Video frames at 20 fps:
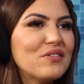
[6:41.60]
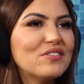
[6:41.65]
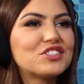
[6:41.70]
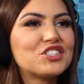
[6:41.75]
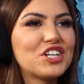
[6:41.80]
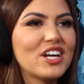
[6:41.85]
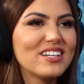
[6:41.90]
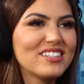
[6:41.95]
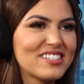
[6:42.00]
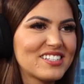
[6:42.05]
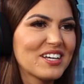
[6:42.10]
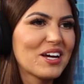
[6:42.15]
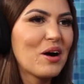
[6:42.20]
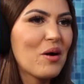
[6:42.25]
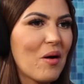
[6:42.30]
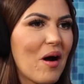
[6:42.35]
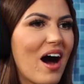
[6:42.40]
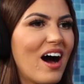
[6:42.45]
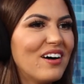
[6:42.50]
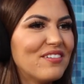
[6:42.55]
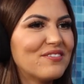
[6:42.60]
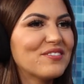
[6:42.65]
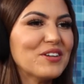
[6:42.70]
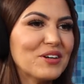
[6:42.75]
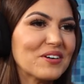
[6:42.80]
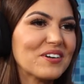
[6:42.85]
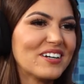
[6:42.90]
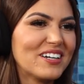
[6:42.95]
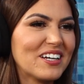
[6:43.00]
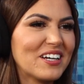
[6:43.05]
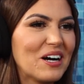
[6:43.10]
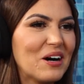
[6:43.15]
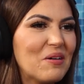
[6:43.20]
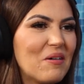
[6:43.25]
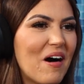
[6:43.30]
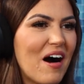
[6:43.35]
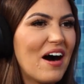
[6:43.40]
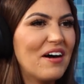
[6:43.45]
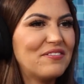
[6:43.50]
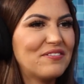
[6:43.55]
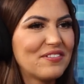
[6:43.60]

have a chance to go off, you're gonna go off.